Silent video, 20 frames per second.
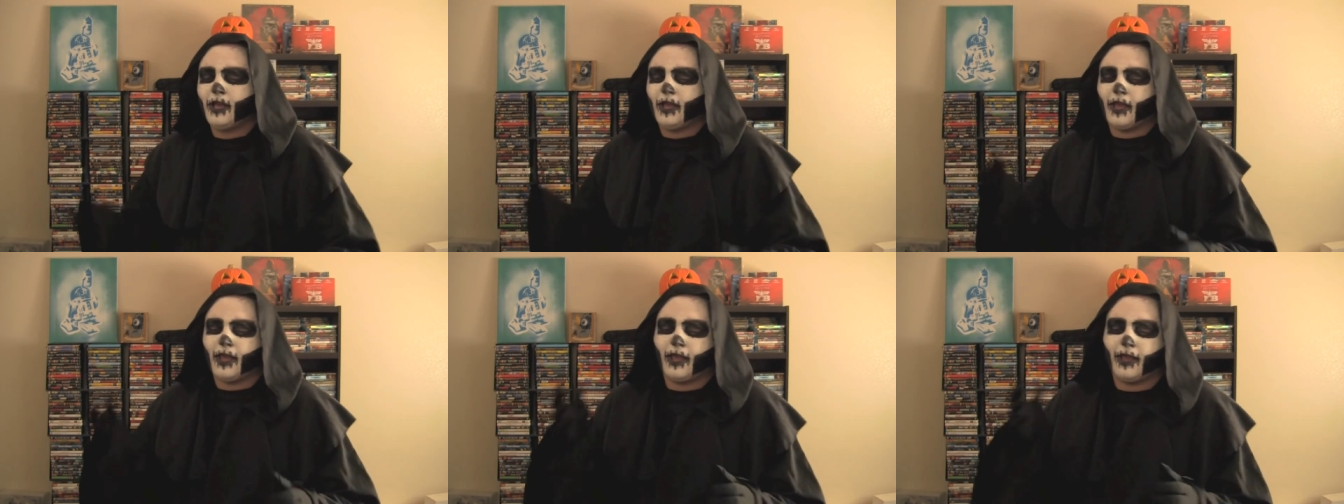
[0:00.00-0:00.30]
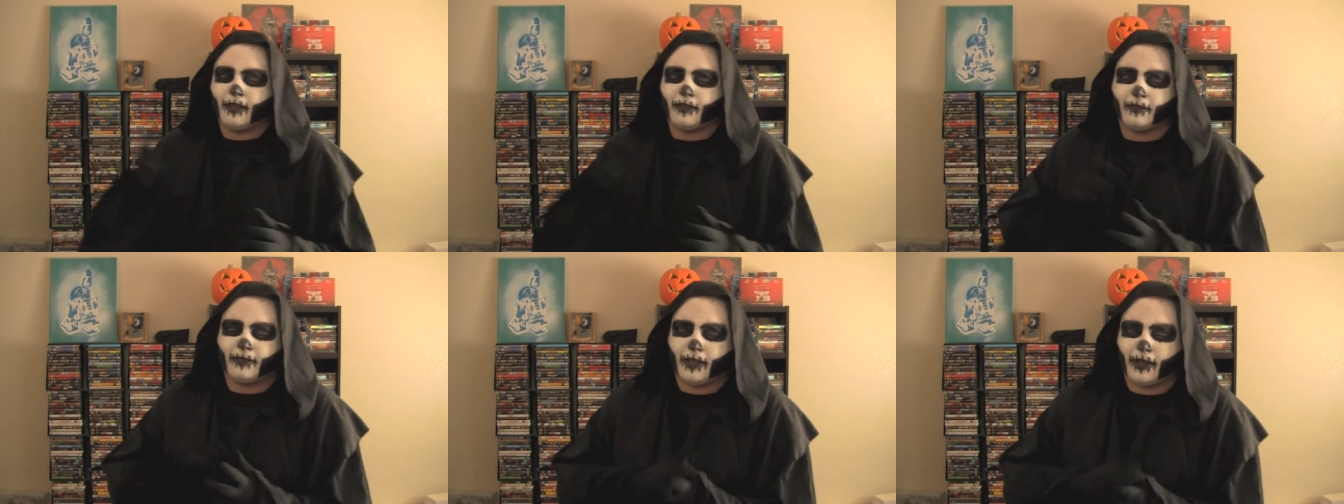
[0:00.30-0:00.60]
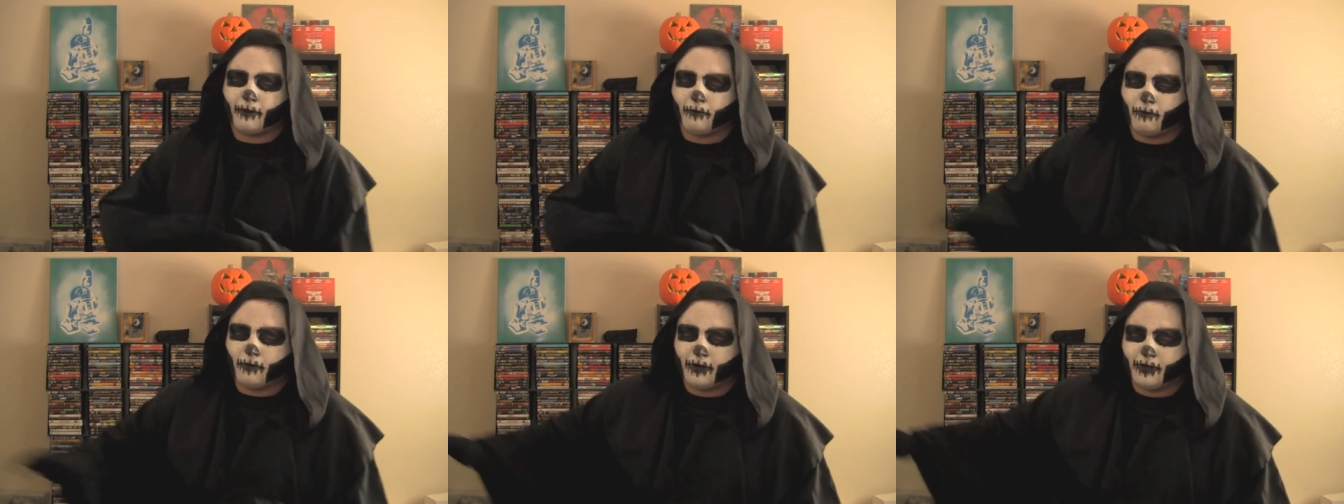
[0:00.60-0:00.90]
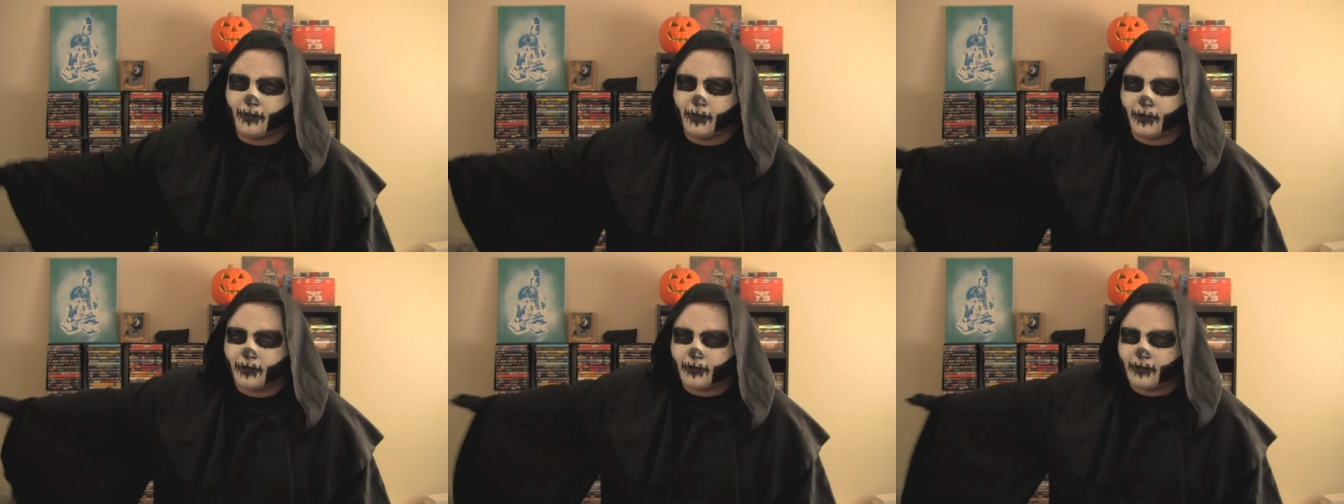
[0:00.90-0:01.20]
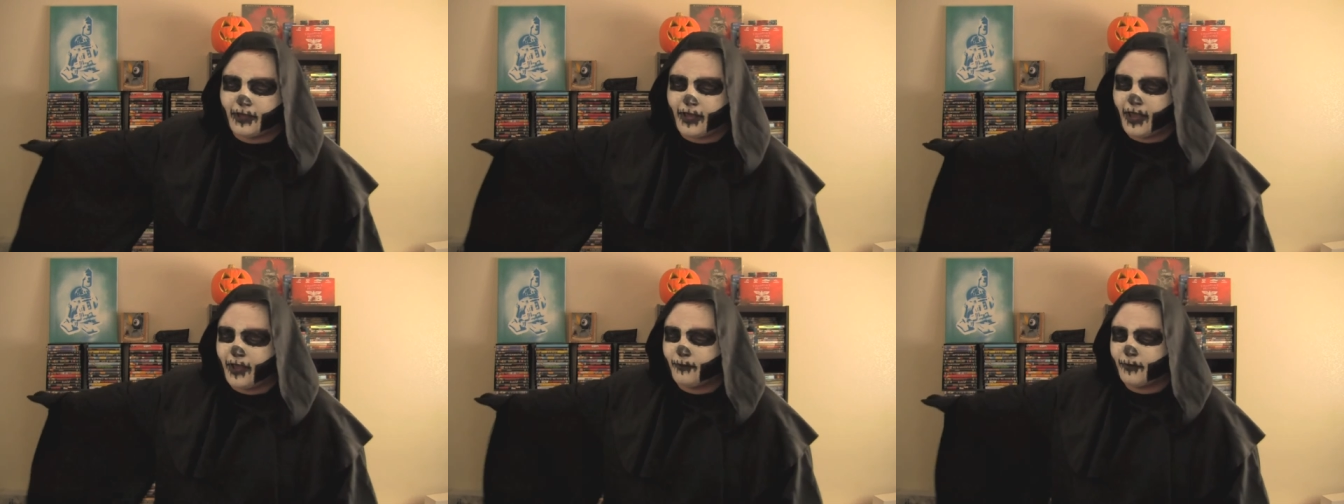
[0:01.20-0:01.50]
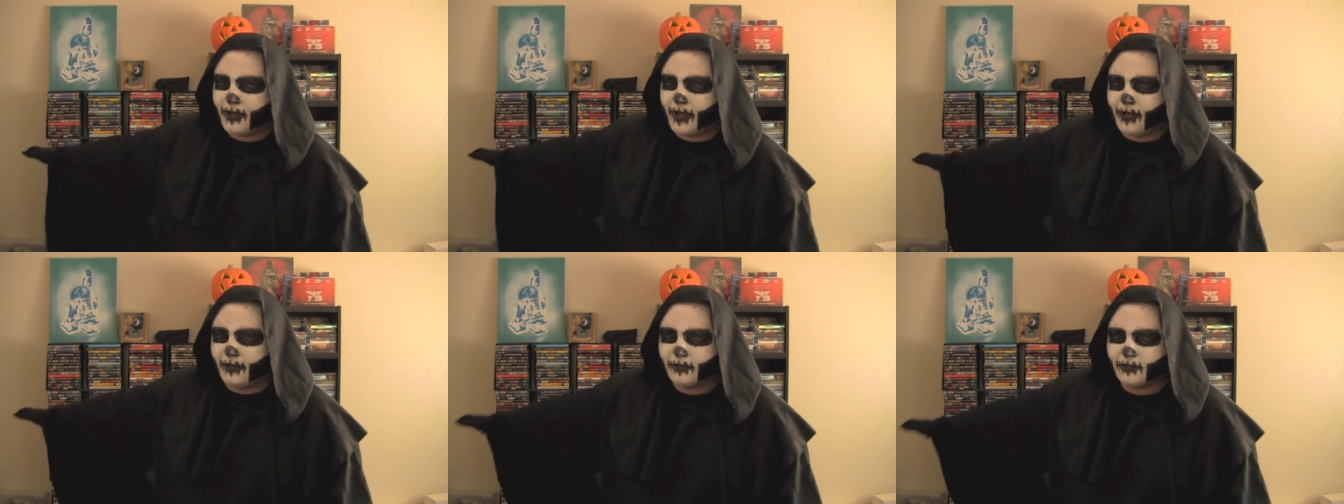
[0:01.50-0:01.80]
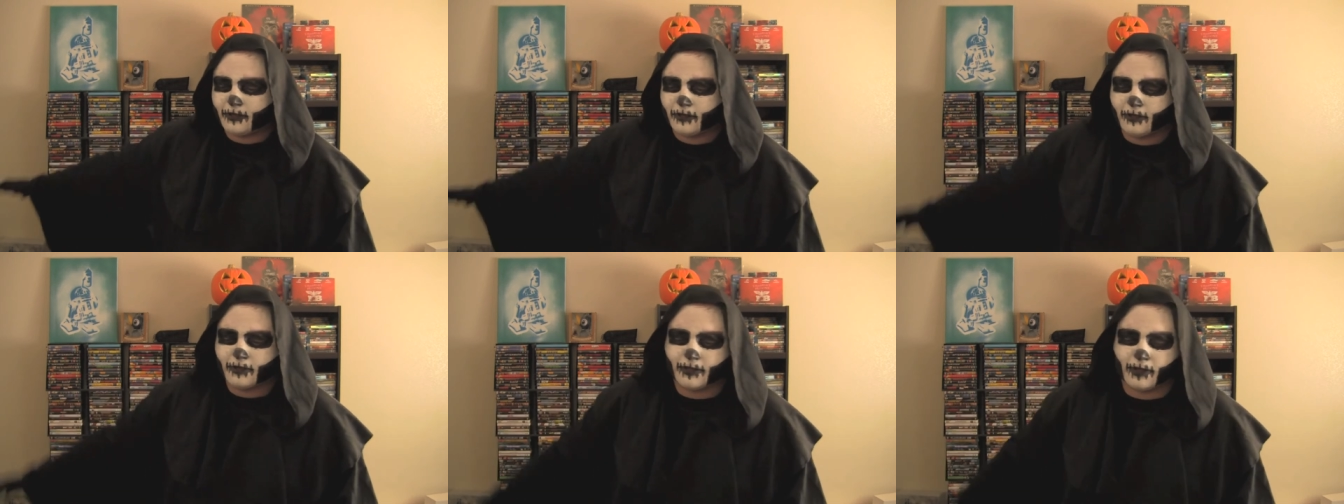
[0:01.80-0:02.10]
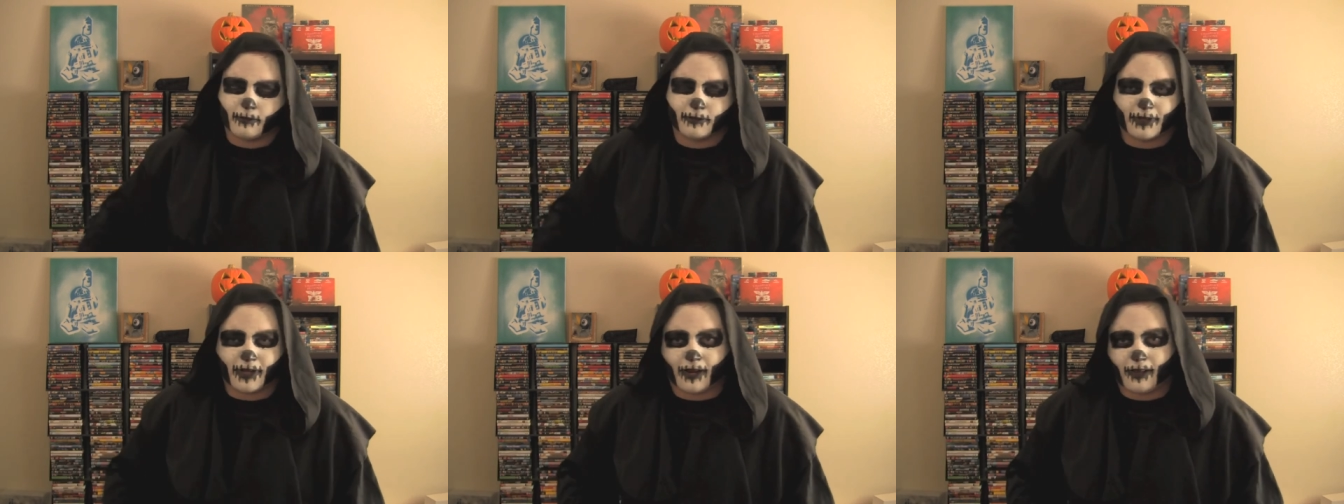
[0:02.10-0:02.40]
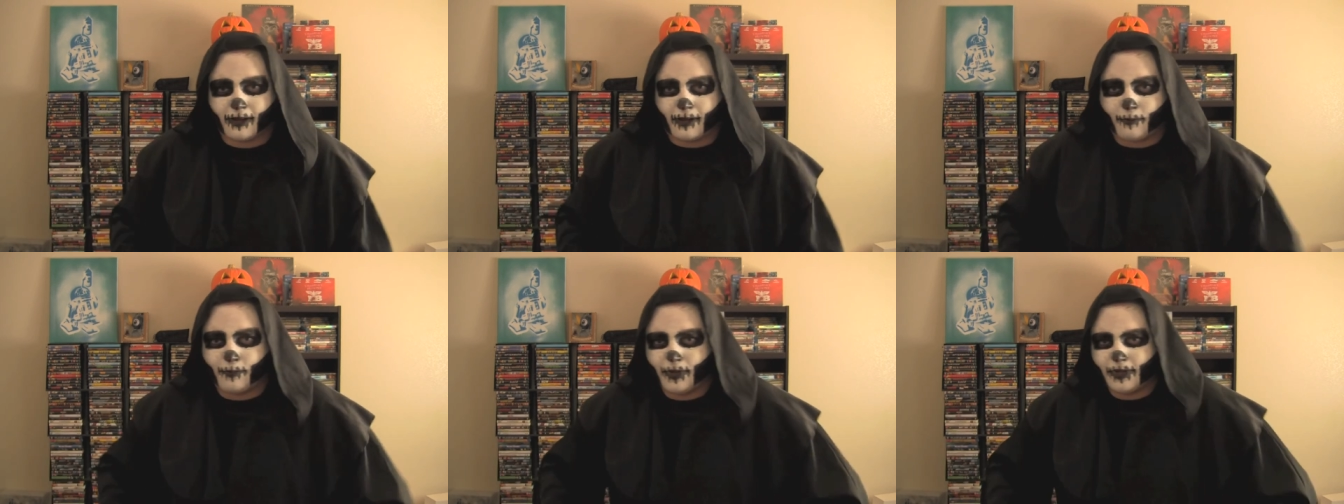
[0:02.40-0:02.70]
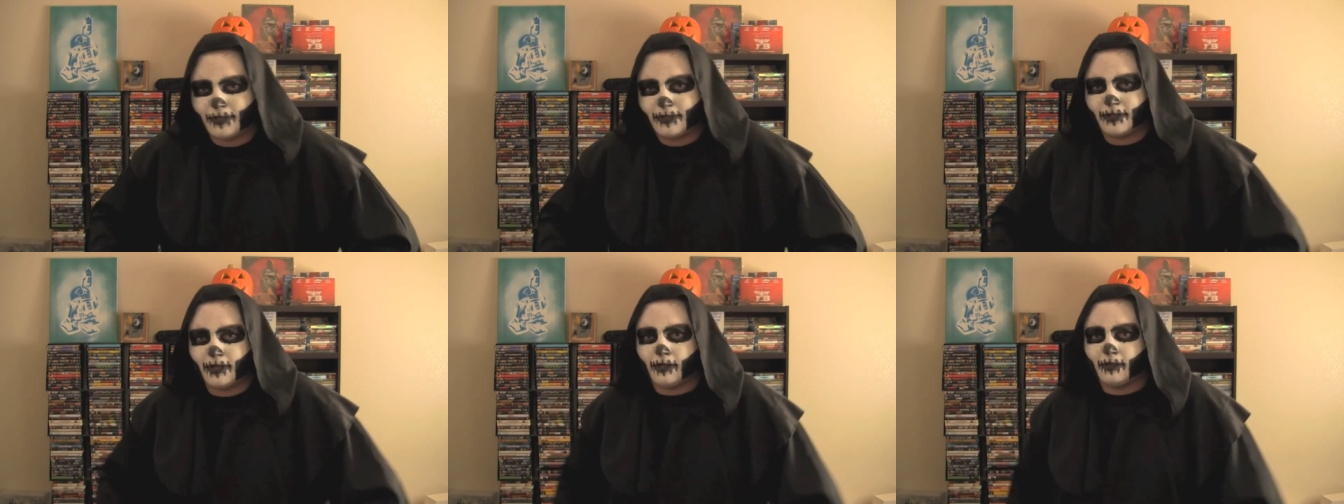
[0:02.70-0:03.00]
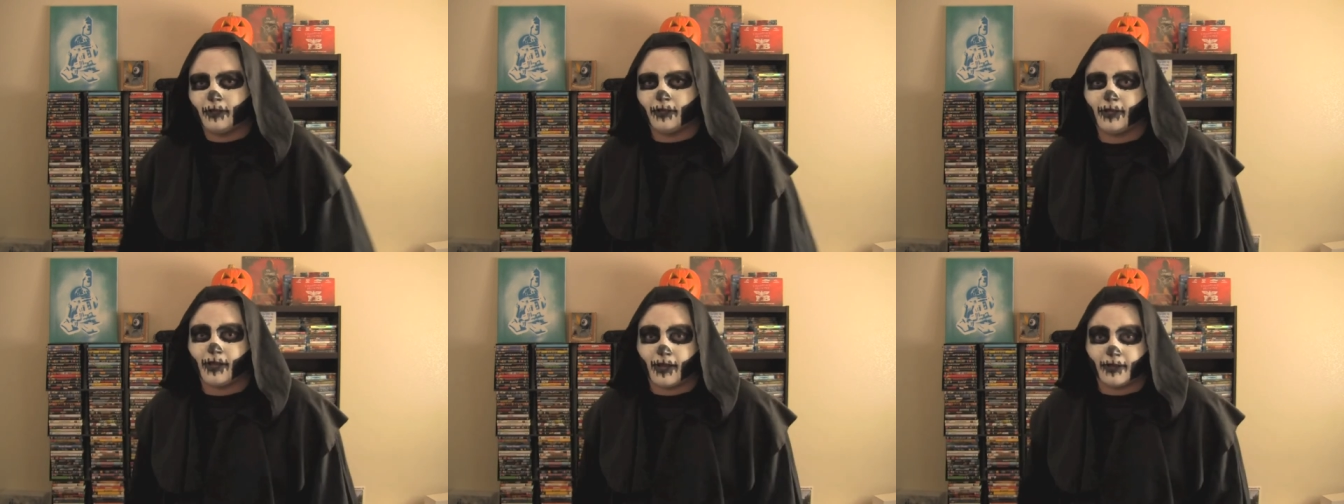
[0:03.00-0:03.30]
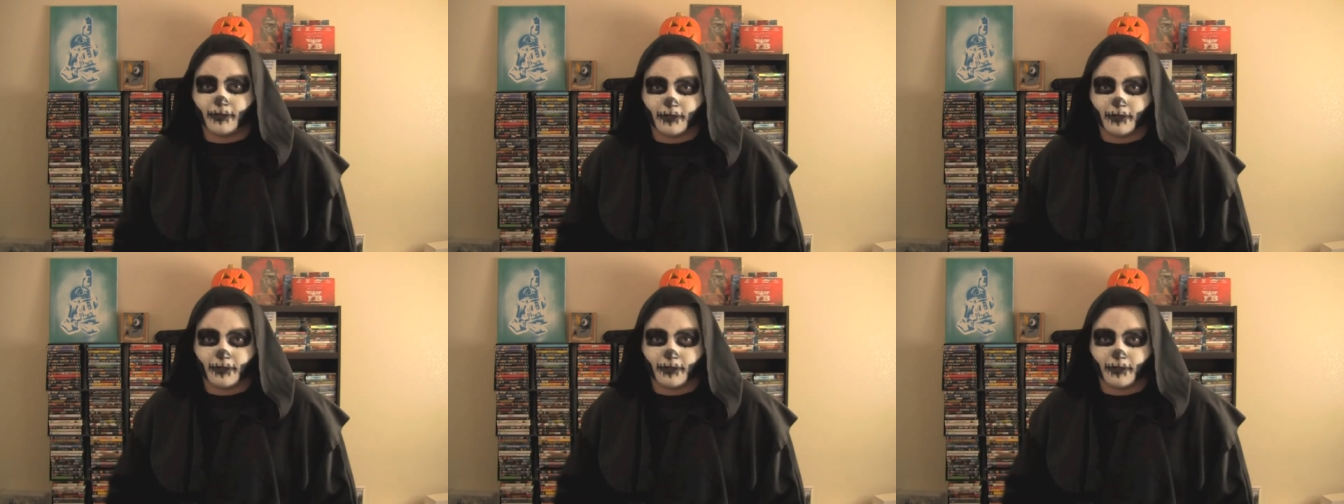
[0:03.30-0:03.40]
and like one of the camp counselors that was kind of like a big studly guy.